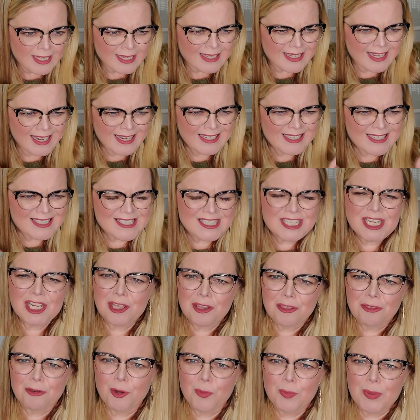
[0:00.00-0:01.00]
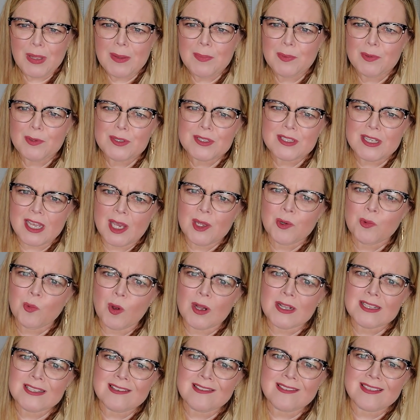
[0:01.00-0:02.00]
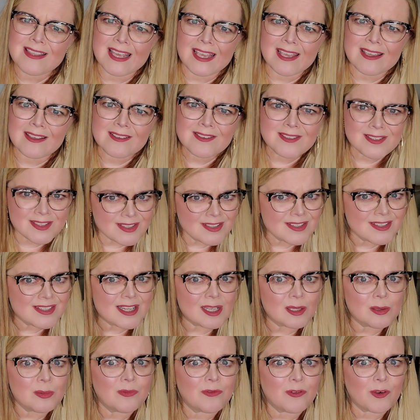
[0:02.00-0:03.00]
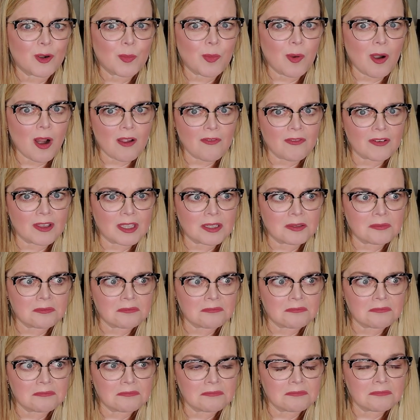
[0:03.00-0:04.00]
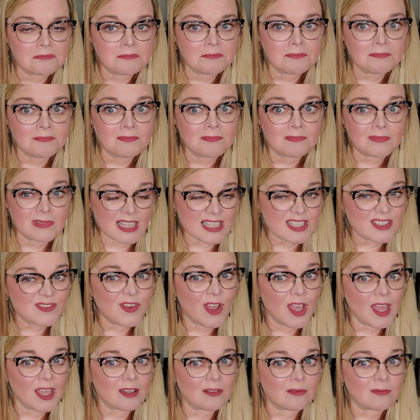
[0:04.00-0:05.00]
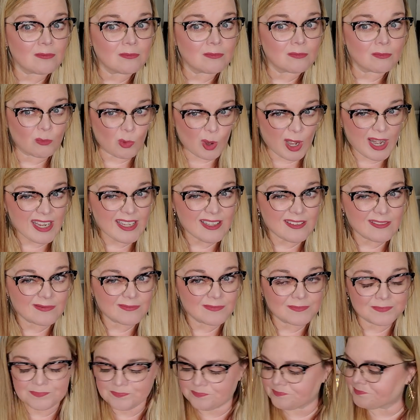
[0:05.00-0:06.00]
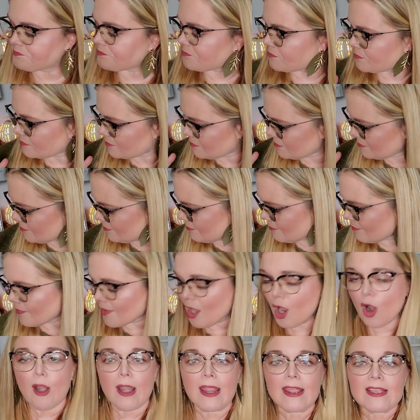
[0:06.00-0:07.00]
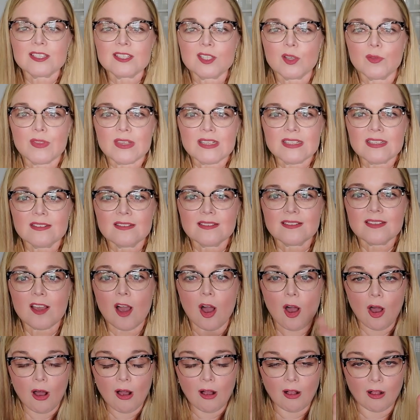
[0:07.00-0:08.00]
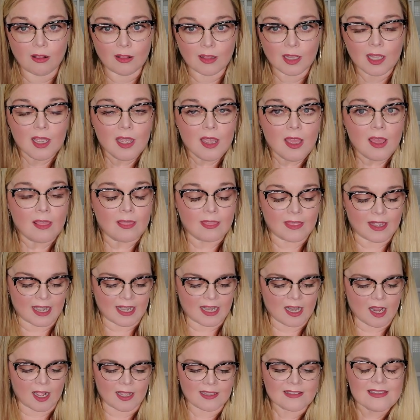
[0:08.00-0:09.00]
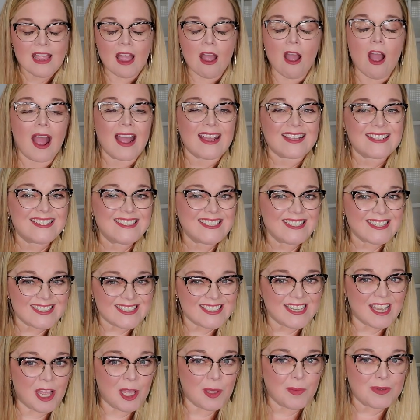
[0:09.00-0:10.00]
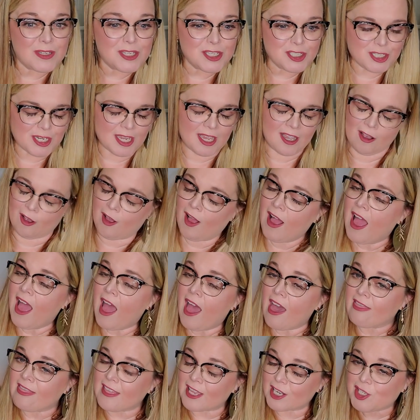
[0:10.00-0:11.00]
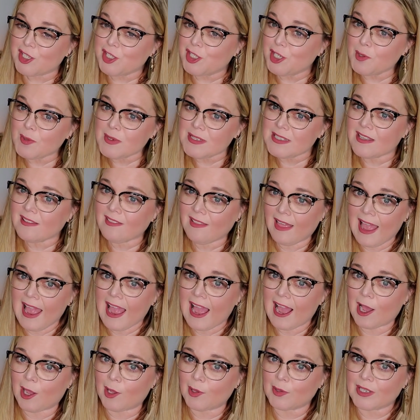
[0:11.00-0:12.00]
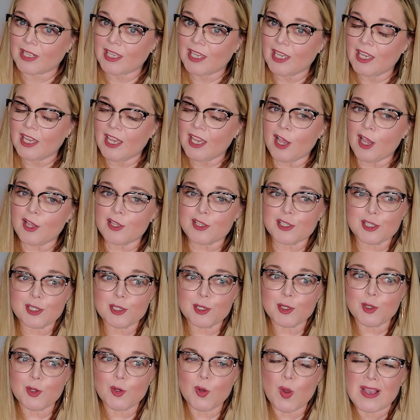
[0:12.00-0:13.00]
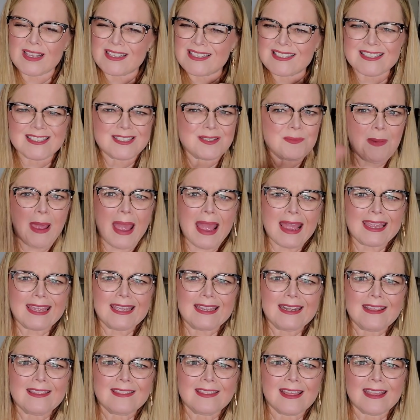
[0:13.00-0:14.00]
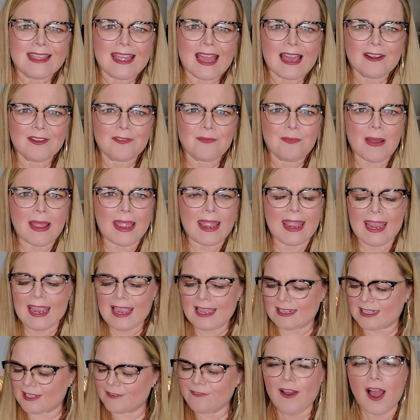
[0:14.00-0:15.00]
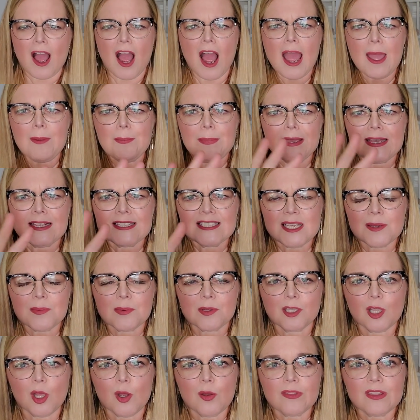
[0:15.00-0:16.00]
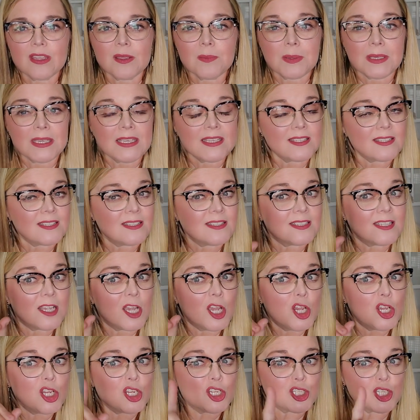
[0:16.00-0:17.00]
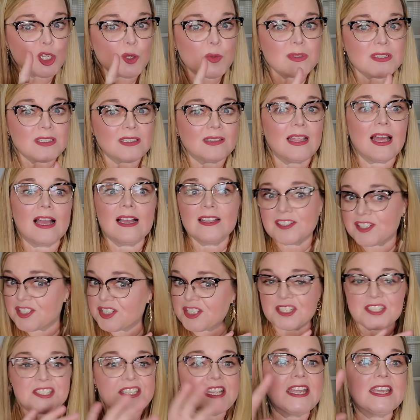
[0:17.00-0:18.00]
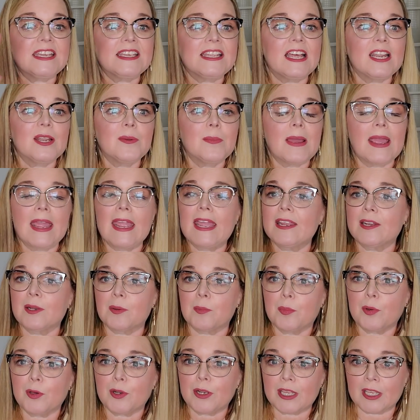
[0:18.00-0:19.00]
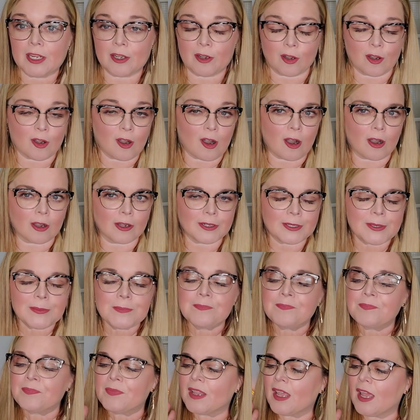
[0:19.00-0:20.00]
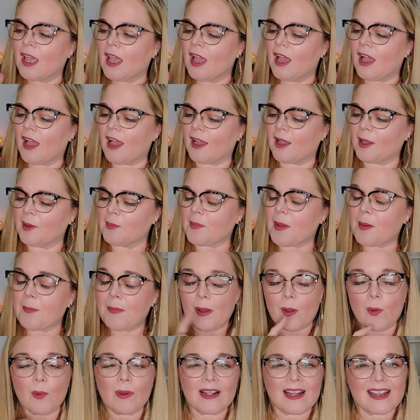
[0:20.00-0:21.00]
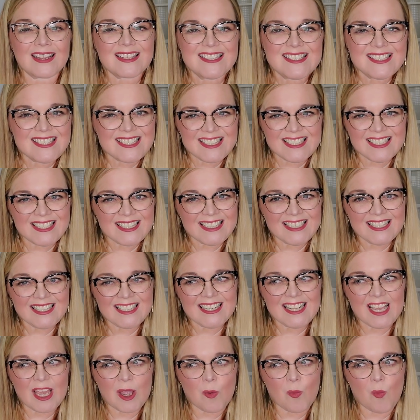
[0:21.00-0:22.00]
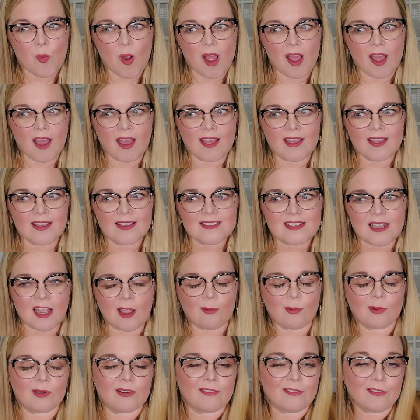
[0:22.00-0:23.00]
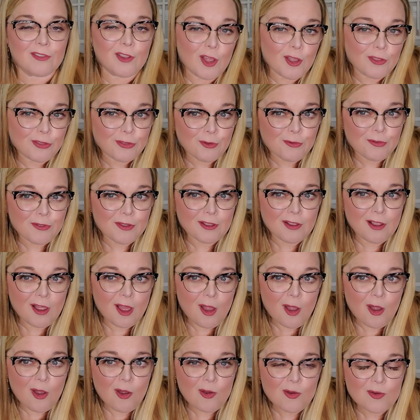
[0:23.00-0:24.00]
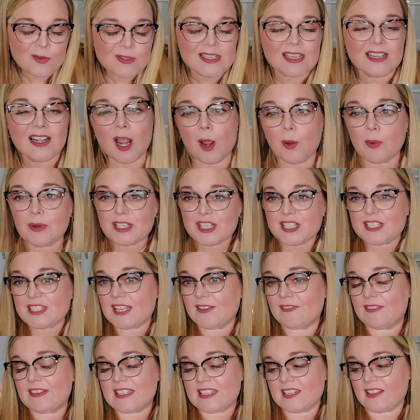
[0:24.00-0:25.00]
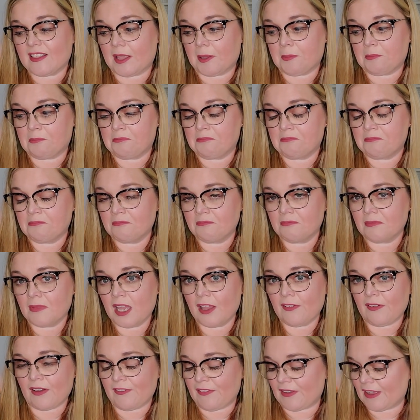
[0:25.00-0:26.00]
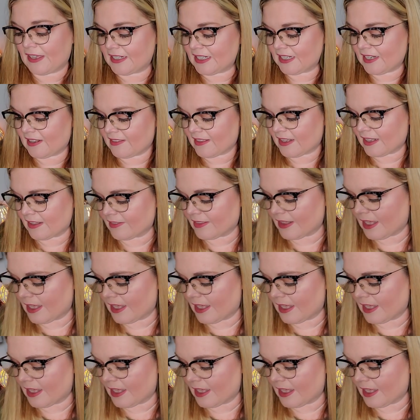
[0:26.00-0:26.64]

kind of dig through people's unwanted things and sell them for a profit. That's fun, right? All right, so this is the haul that I got. Now, I did tell Michelle that she was allowed to smack anything out of my hand. If I picked up clothing pieces, she was allowed to just take it out of my hand and put it in her cart. Um, but what I did was I would look through the clothes and I would just give it to them if I found anything